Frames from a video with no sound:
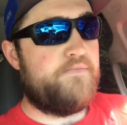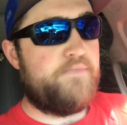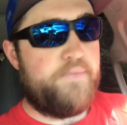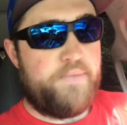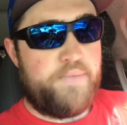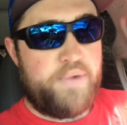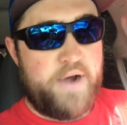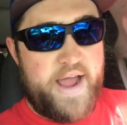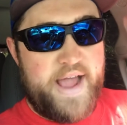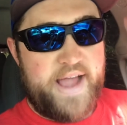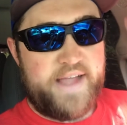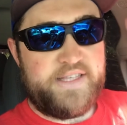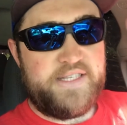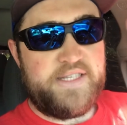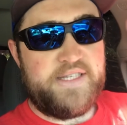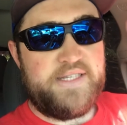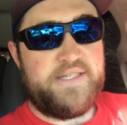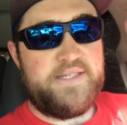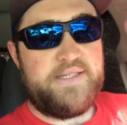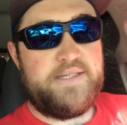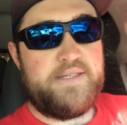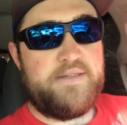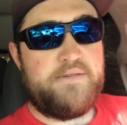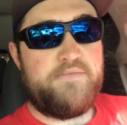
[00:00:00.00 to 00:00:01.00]

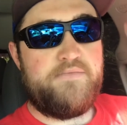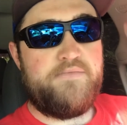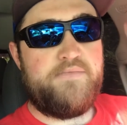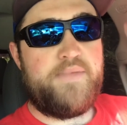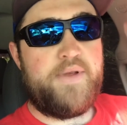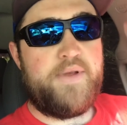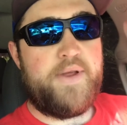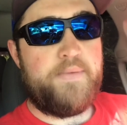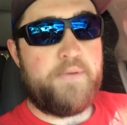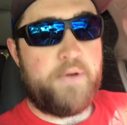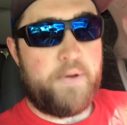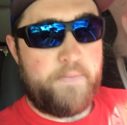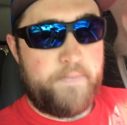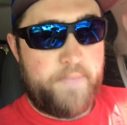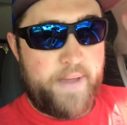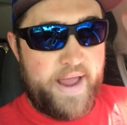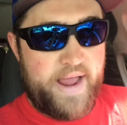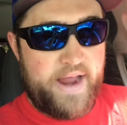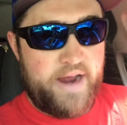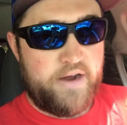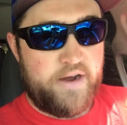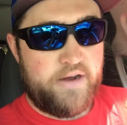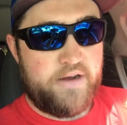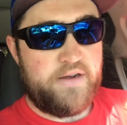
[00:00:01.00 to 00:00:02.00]
practice, be
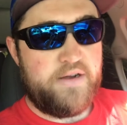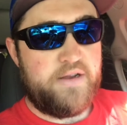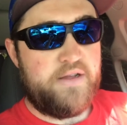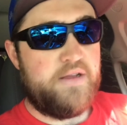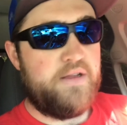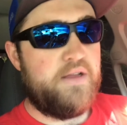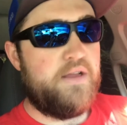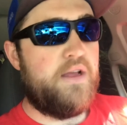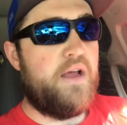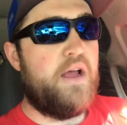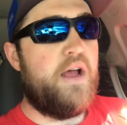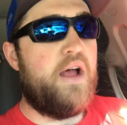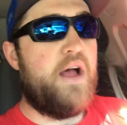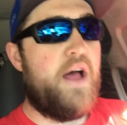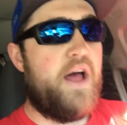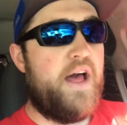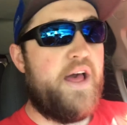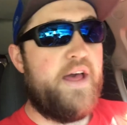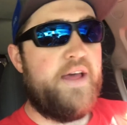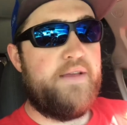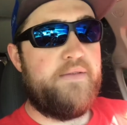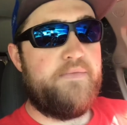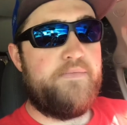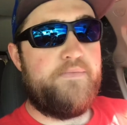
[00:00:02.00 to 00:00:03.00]
prepared.
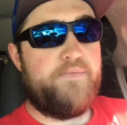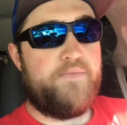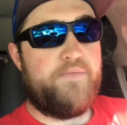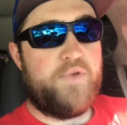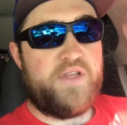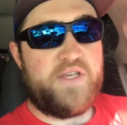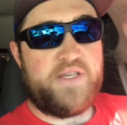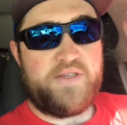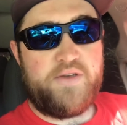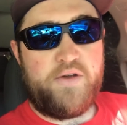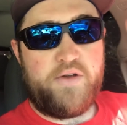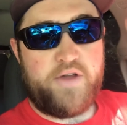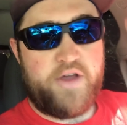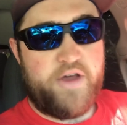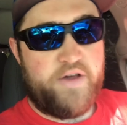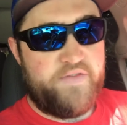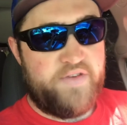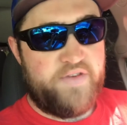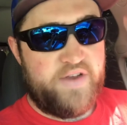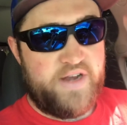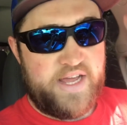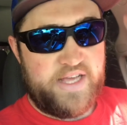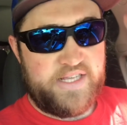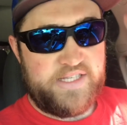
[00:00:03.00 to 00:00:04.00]
With this whole
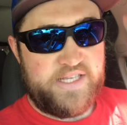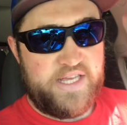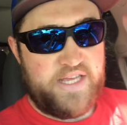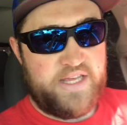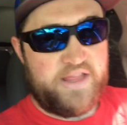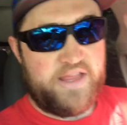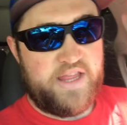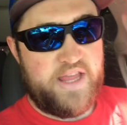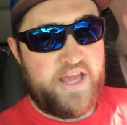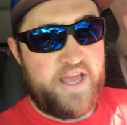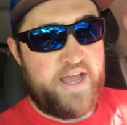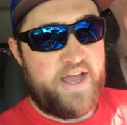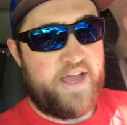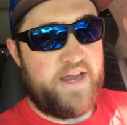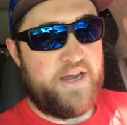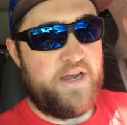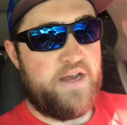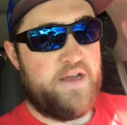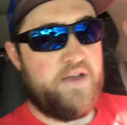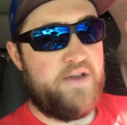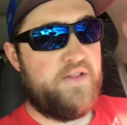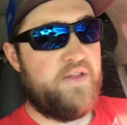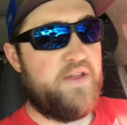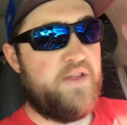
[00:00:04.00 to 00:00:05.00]
COVID-19 thing, I
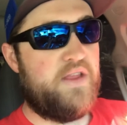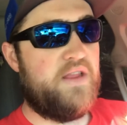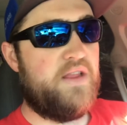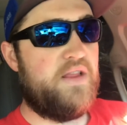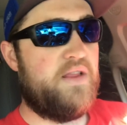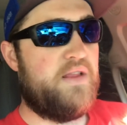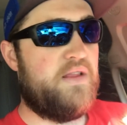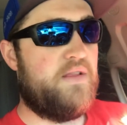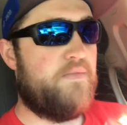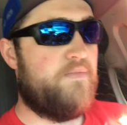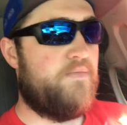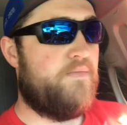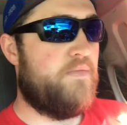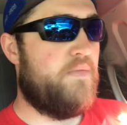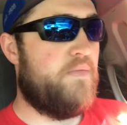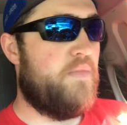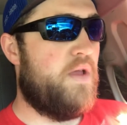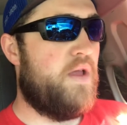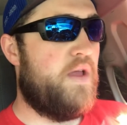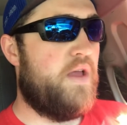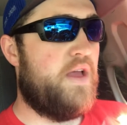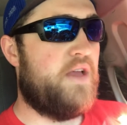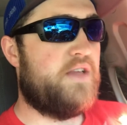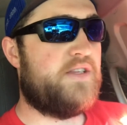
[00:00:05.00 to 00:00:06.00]
know that
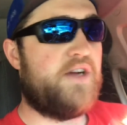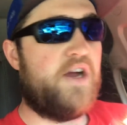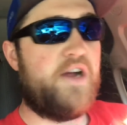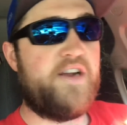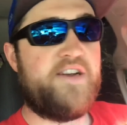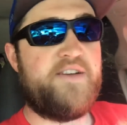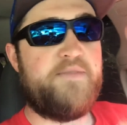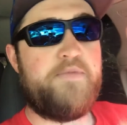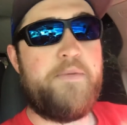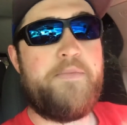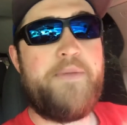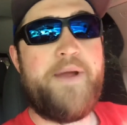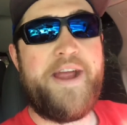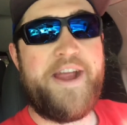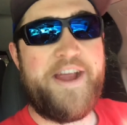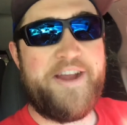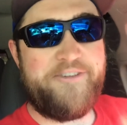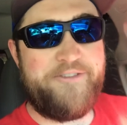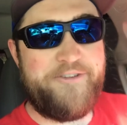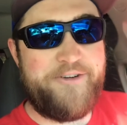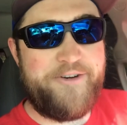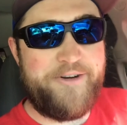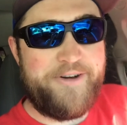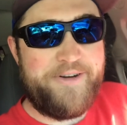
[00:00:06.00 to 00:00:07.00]
it's hard to prepare
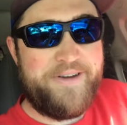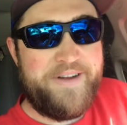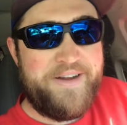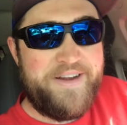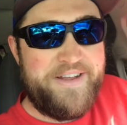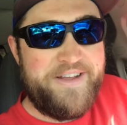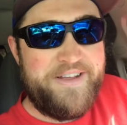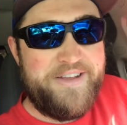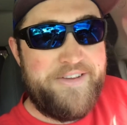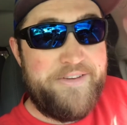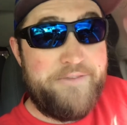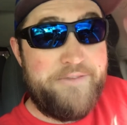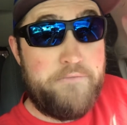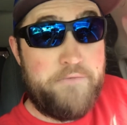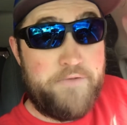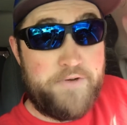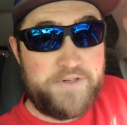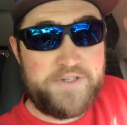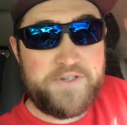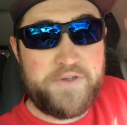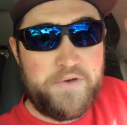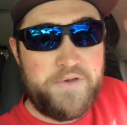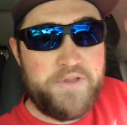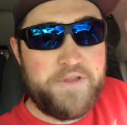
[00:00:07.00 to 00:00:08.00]
for
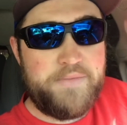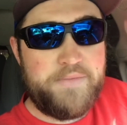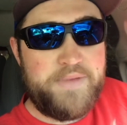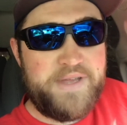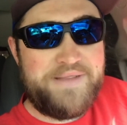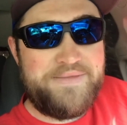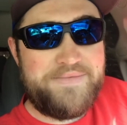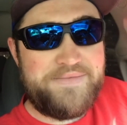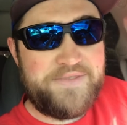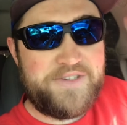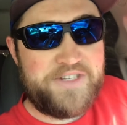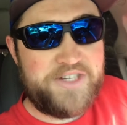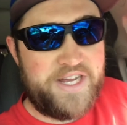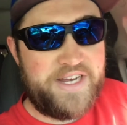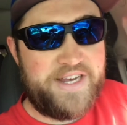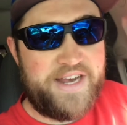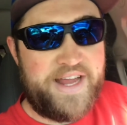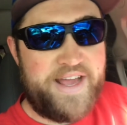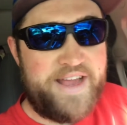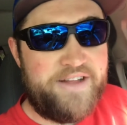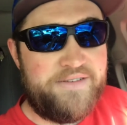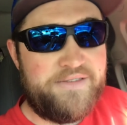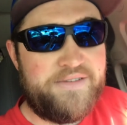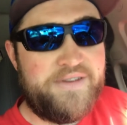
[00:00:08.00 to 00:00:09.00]
school to be shut
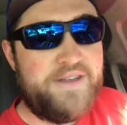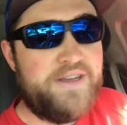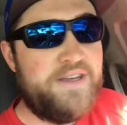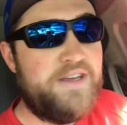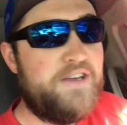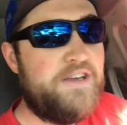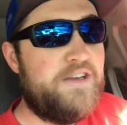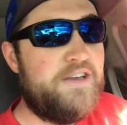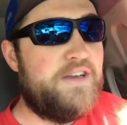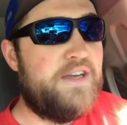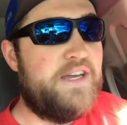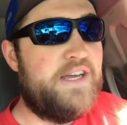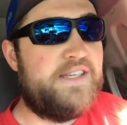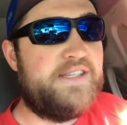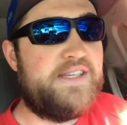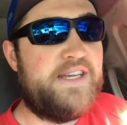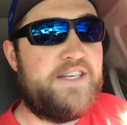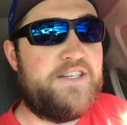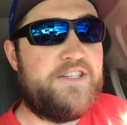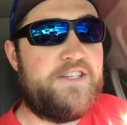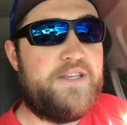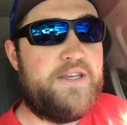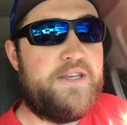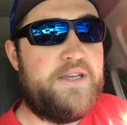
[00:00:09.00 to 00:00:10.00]
down,
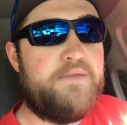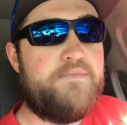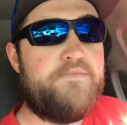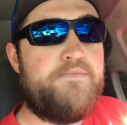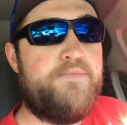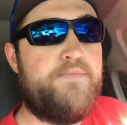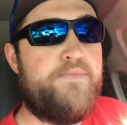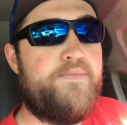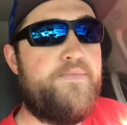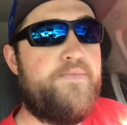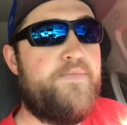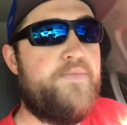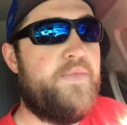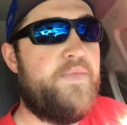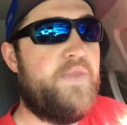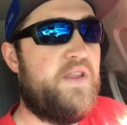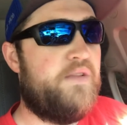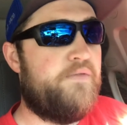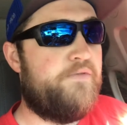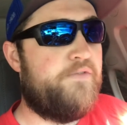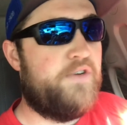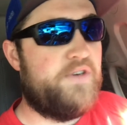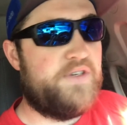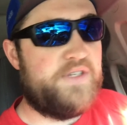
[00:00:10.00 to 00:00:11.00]
essentially,
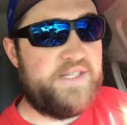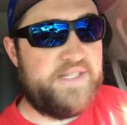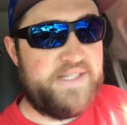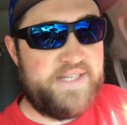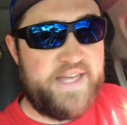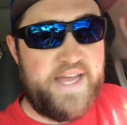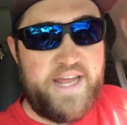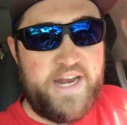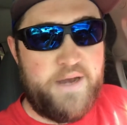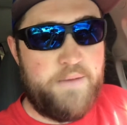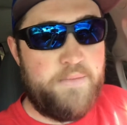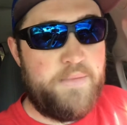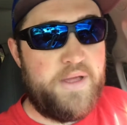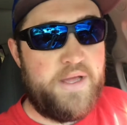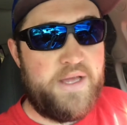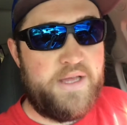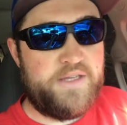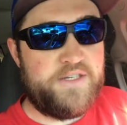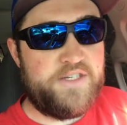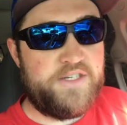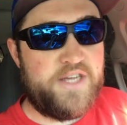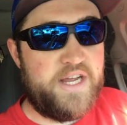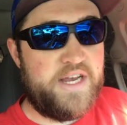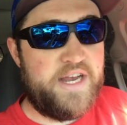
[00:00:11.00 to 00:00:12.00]
for society to be
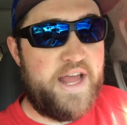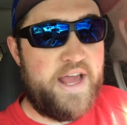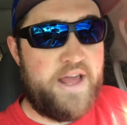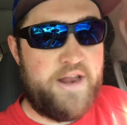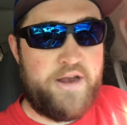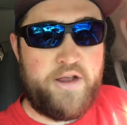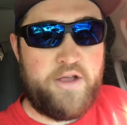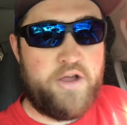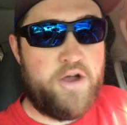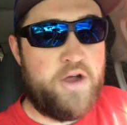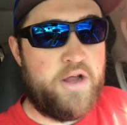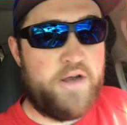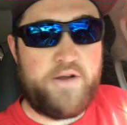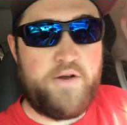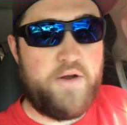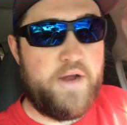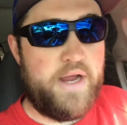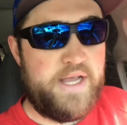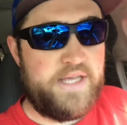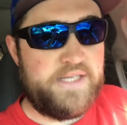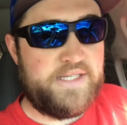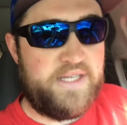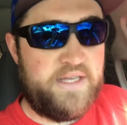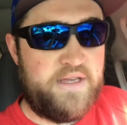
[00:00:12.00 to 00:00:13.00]
shut down and gone
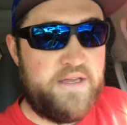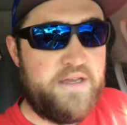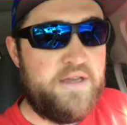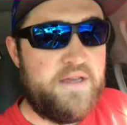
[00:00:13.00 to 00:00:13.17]
crazy.